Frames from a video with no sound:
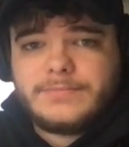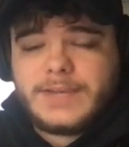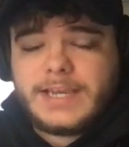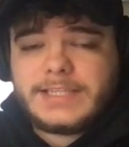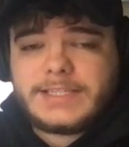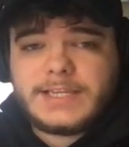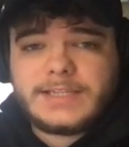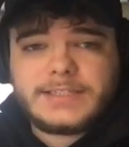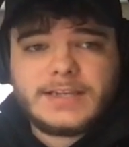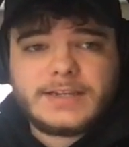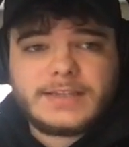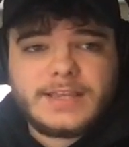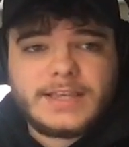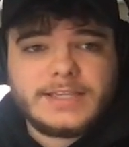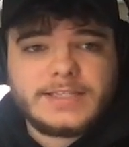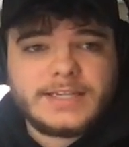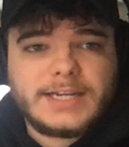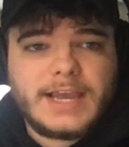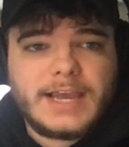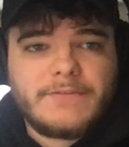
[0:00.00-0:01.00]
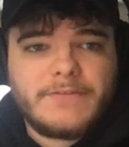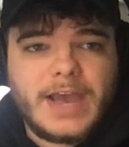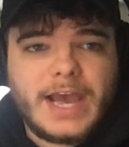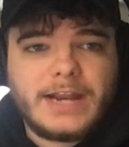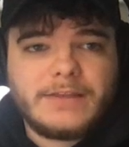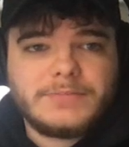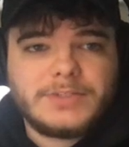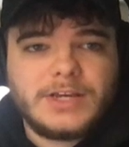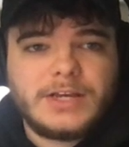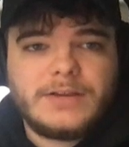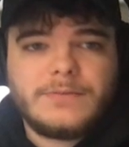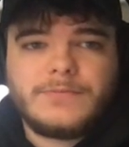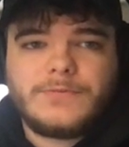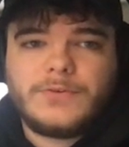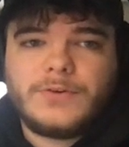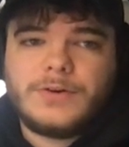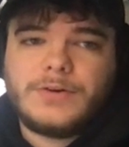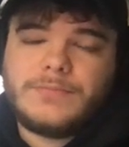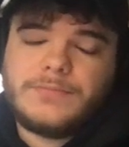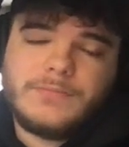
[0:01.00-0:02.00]
It does suck that he's going to have Adams on him
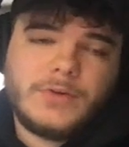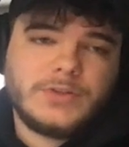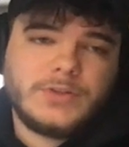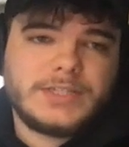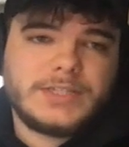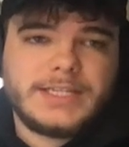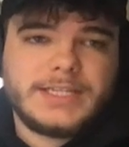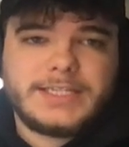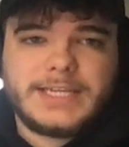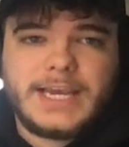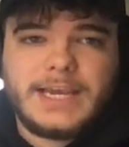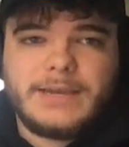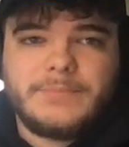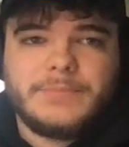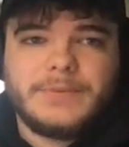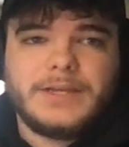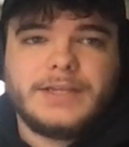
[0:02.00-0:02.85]
for most of the time,